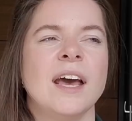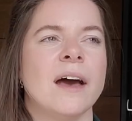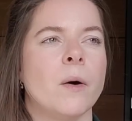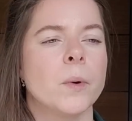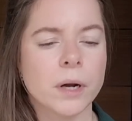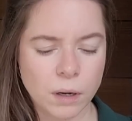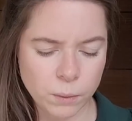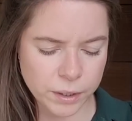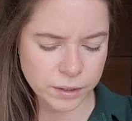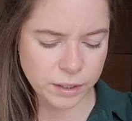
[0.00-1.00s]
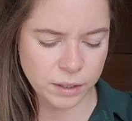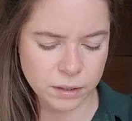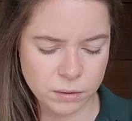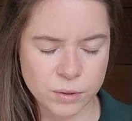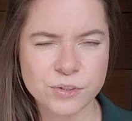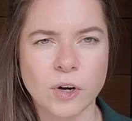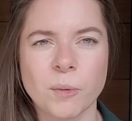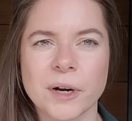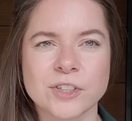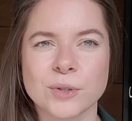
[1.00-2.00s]
And we're going in
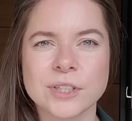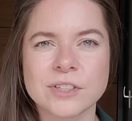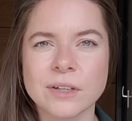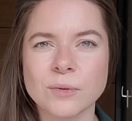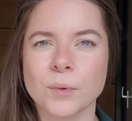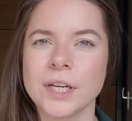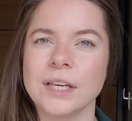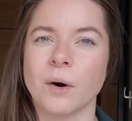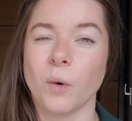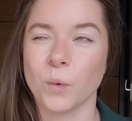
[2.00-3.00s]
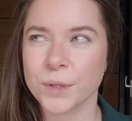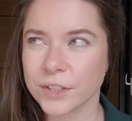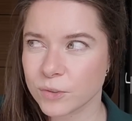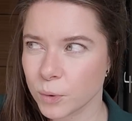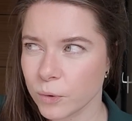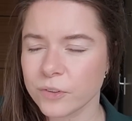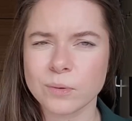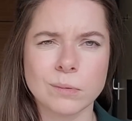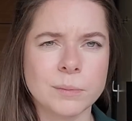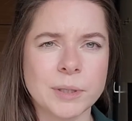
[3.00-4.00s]
October, so it's not really all that cold. It
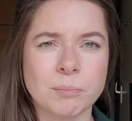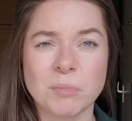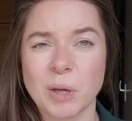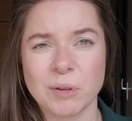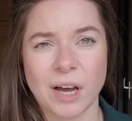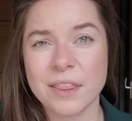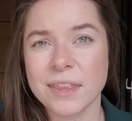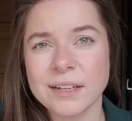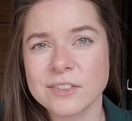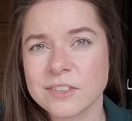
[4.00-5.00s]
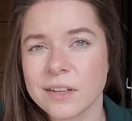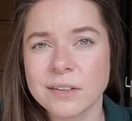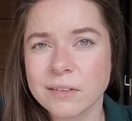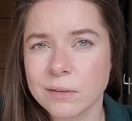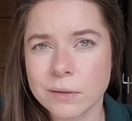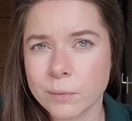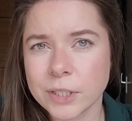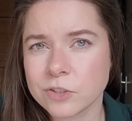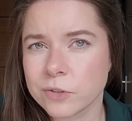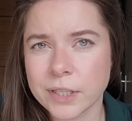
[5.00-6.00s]
will be, I think, 10
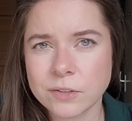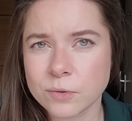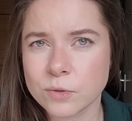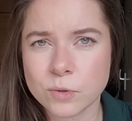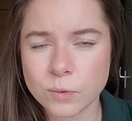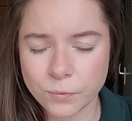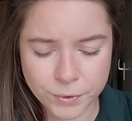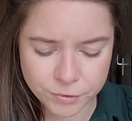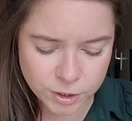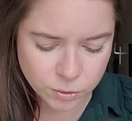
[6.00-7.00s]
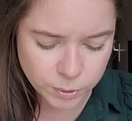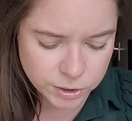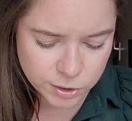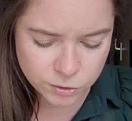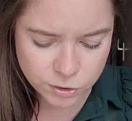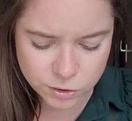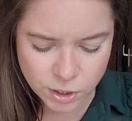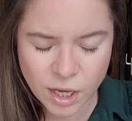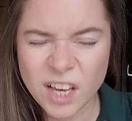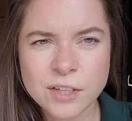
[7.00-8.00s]
degrees, 10 to 15 degrees Celsius.
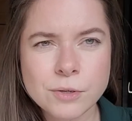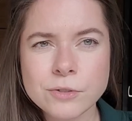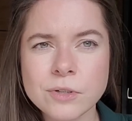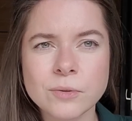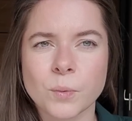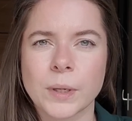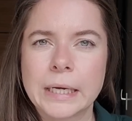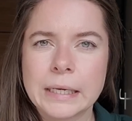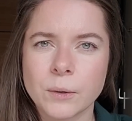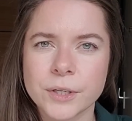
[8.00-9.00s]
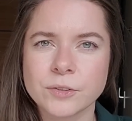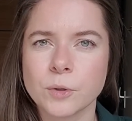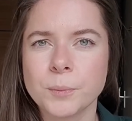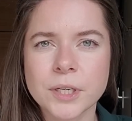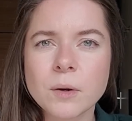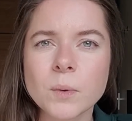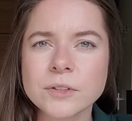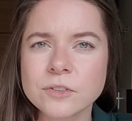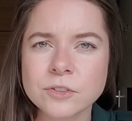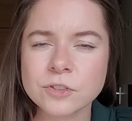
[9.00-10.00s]
So it's not really all that cold, but I
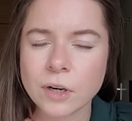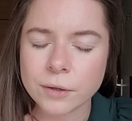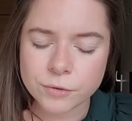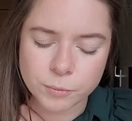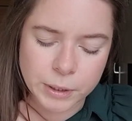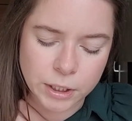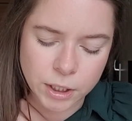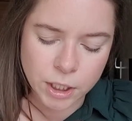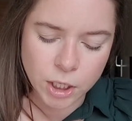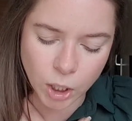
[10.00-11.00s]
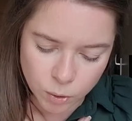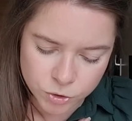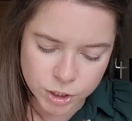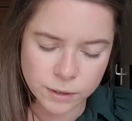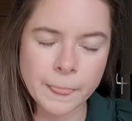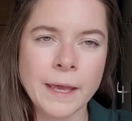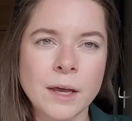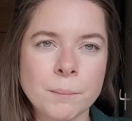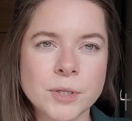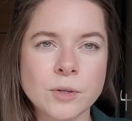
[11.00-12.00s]
want the scarf to be cozy,
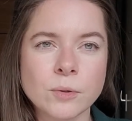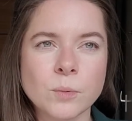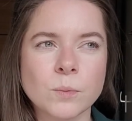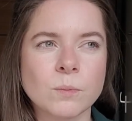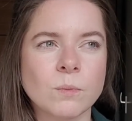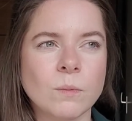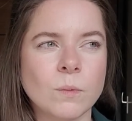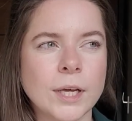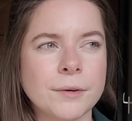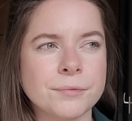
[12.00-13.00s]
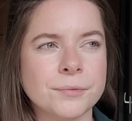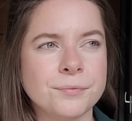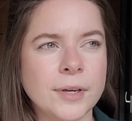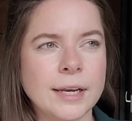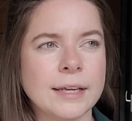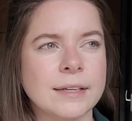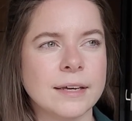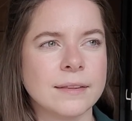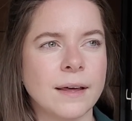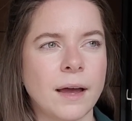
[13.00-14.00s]
but don't have the feeling
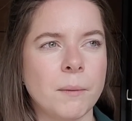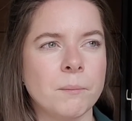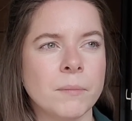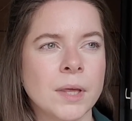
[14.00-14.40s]
that I'm